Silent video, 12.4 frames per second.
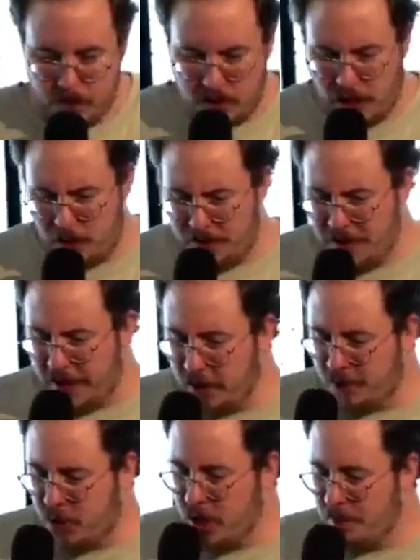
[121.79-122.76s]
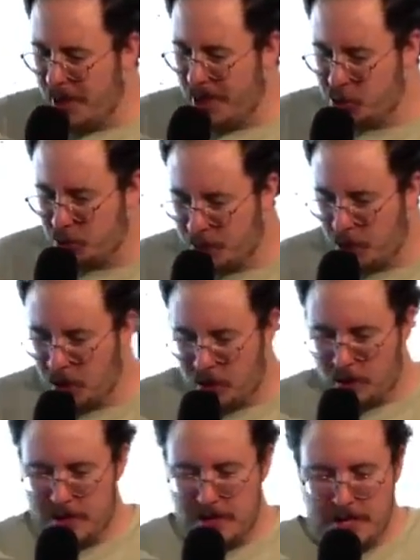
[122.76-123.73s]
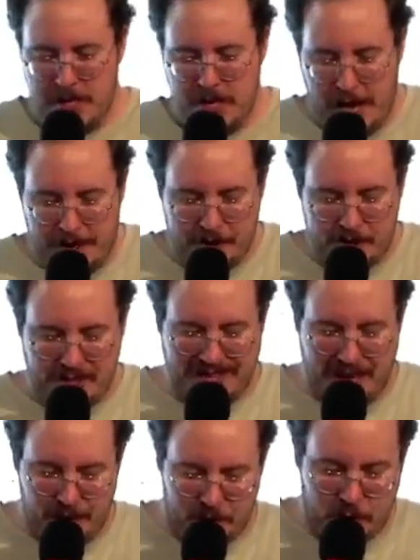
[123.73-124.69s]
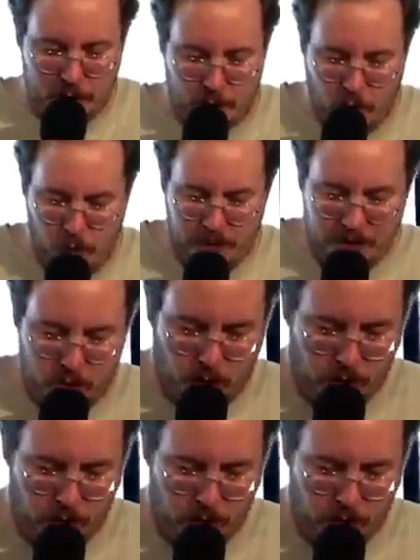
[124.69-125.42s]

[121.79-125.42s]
God, we thank you for the Apostle Paul in his letter to the Romans, Lord,